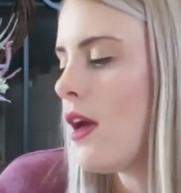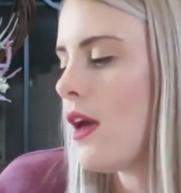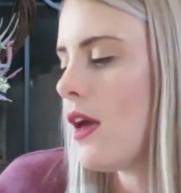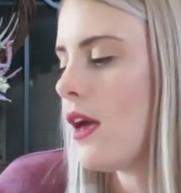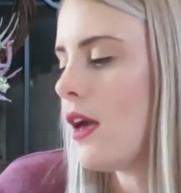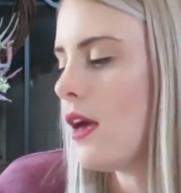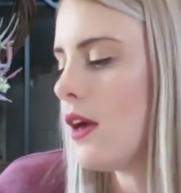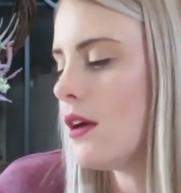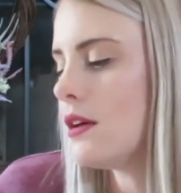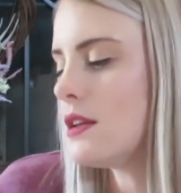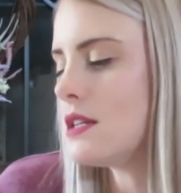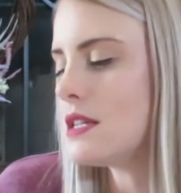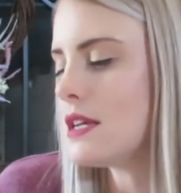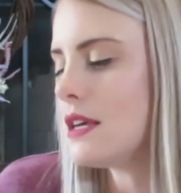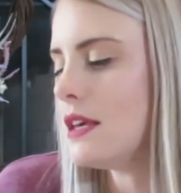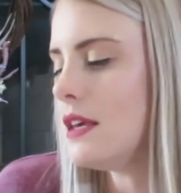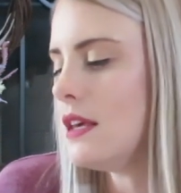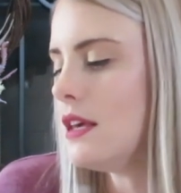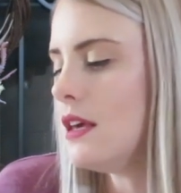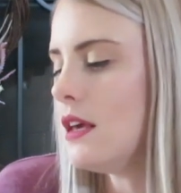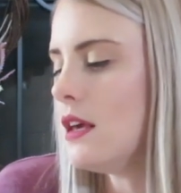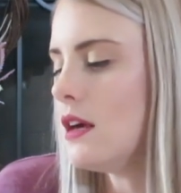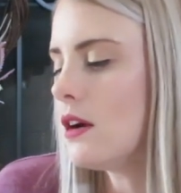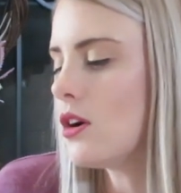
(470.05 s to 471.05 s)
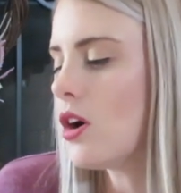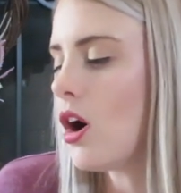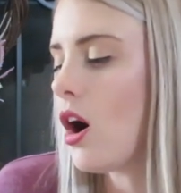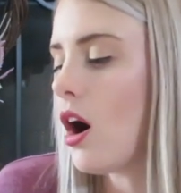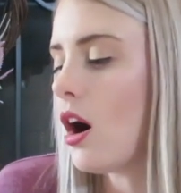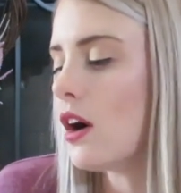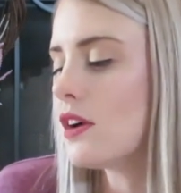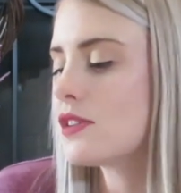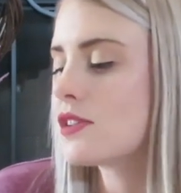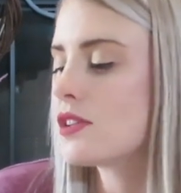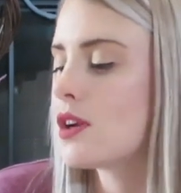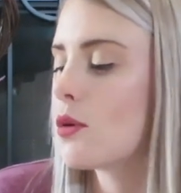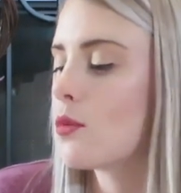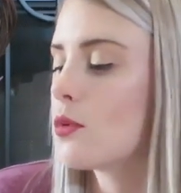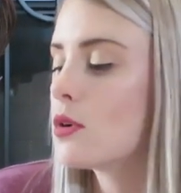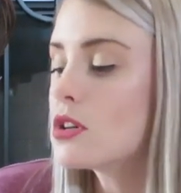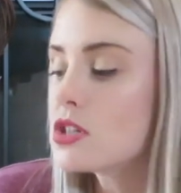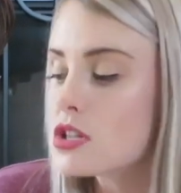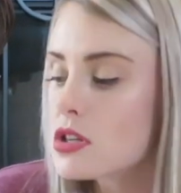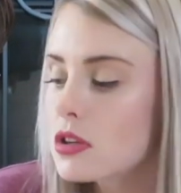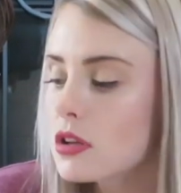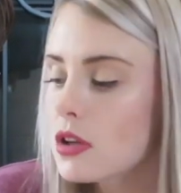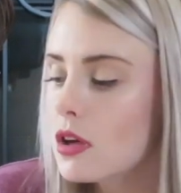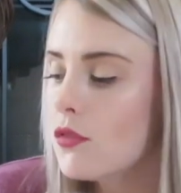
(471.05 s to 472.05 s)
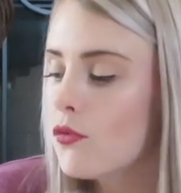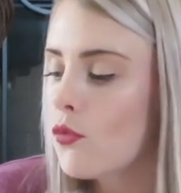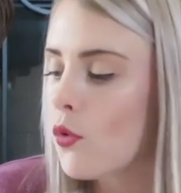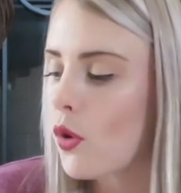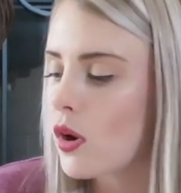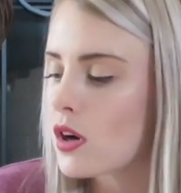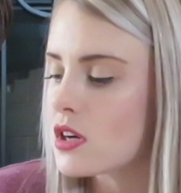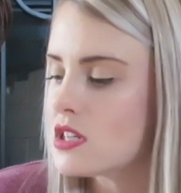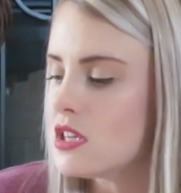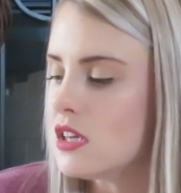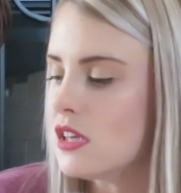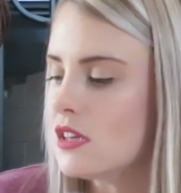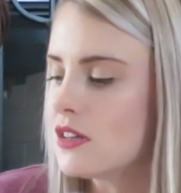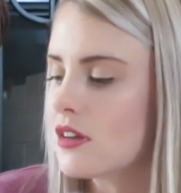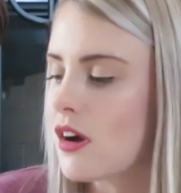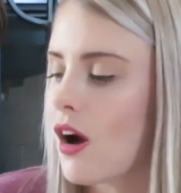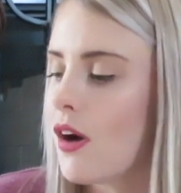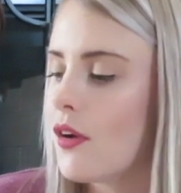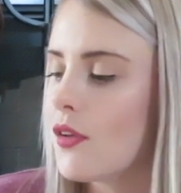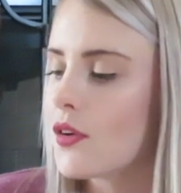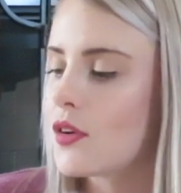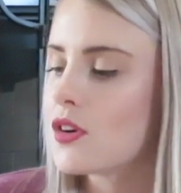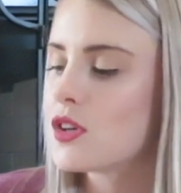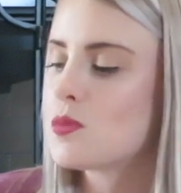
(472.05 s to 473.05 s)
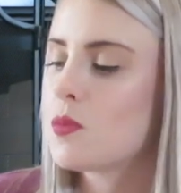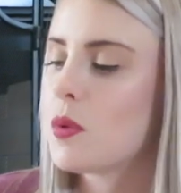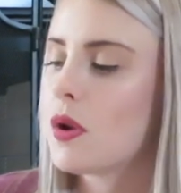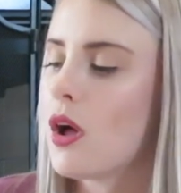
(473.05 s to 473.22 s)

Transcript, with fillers: and he cost originally $14,